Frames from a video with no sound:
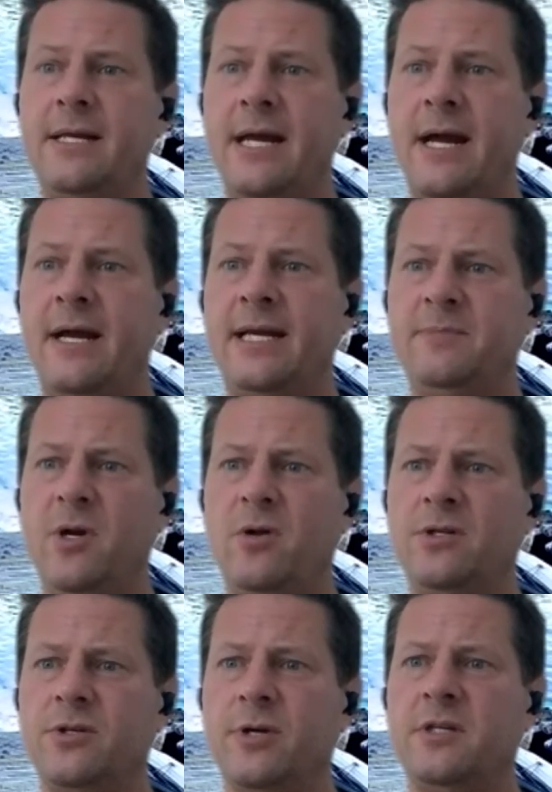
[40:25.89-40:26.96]
Yeah, he's been on
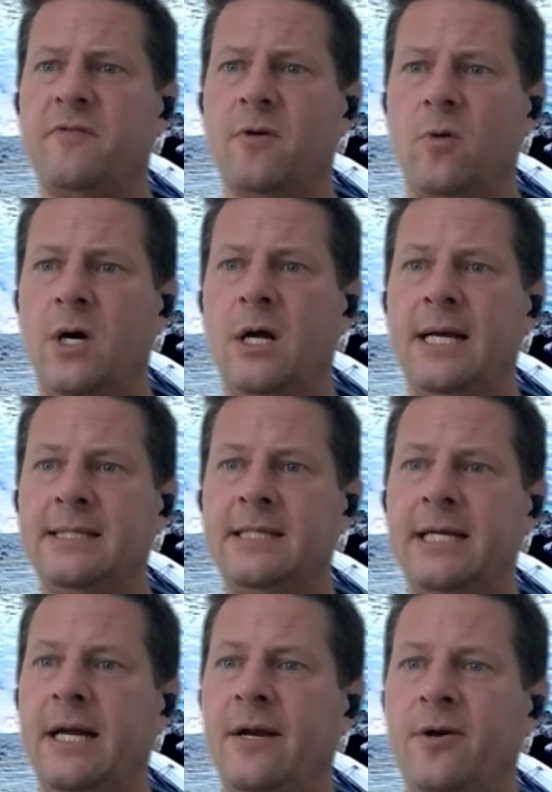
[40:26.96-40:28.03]
the streets for a while, hasn't
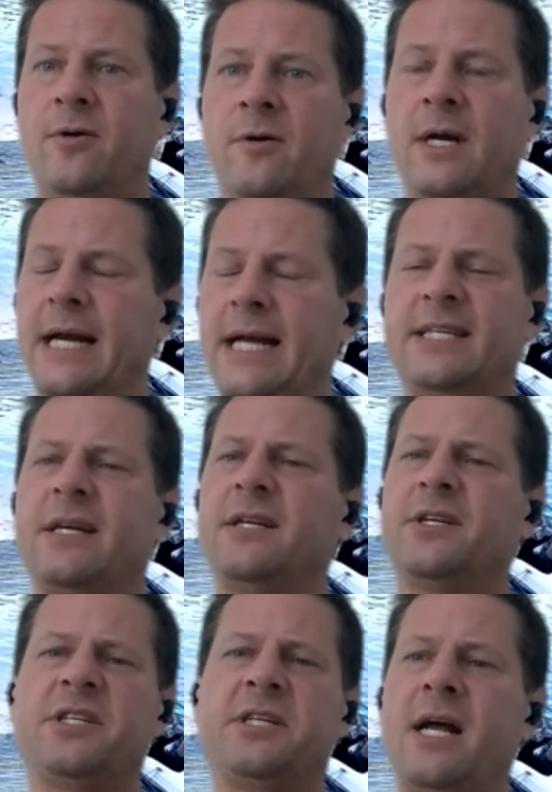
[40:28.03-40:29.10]
he? I know. Yeah. It's such
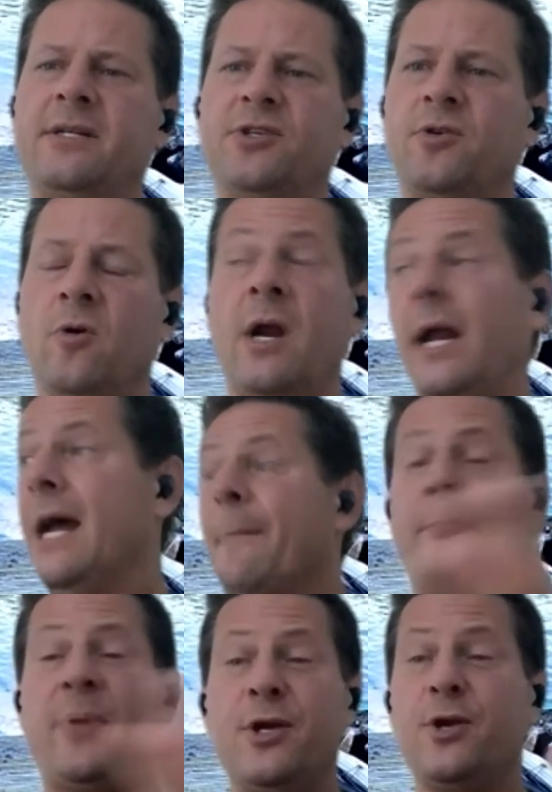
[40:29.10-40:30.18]
a sad story.
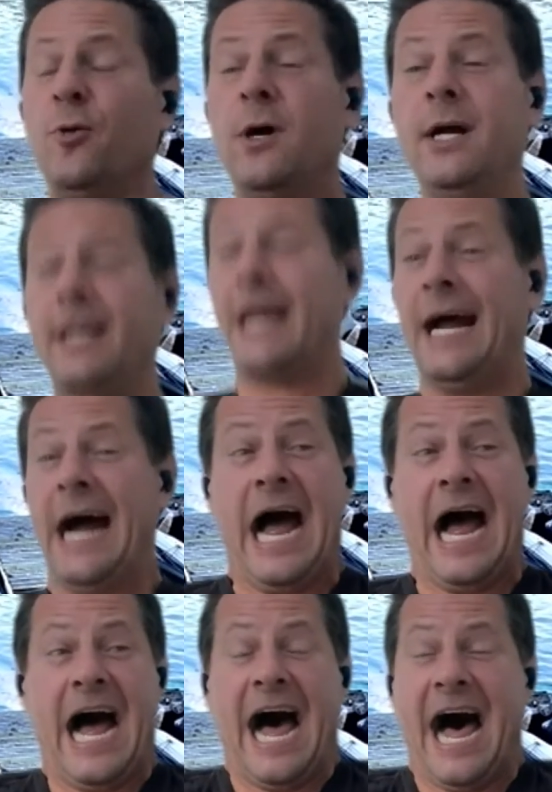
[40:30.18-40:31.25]
But you know what?
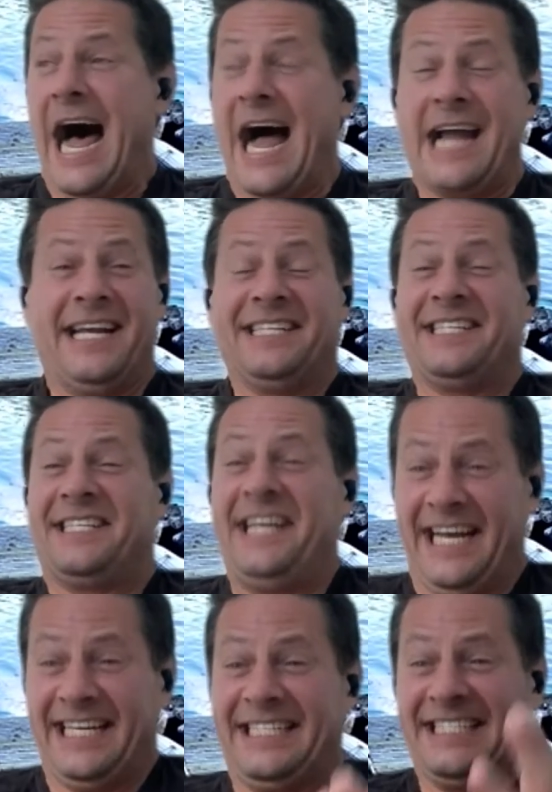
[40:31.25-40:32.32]
I can see
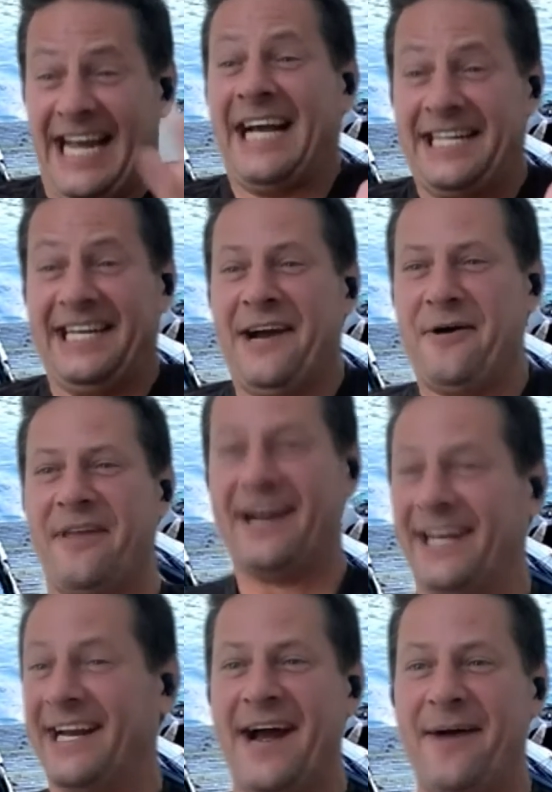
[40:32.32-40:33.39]
exactly how that
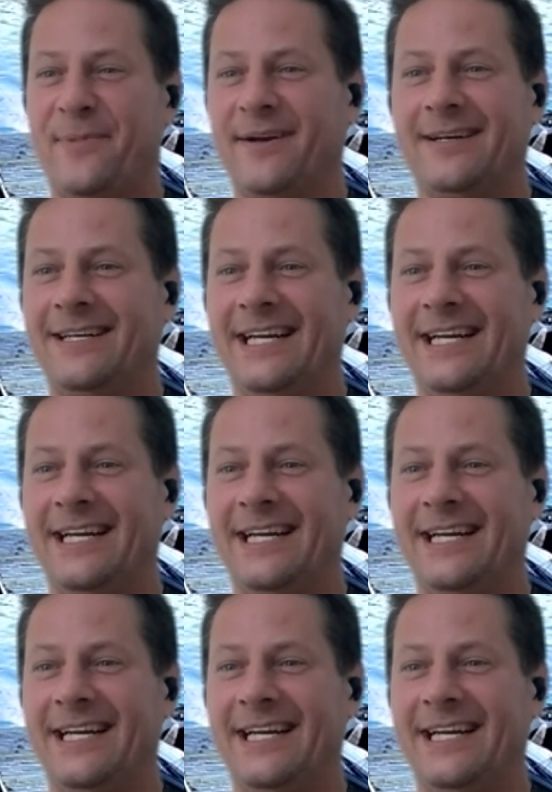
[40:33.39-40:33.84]
can happen.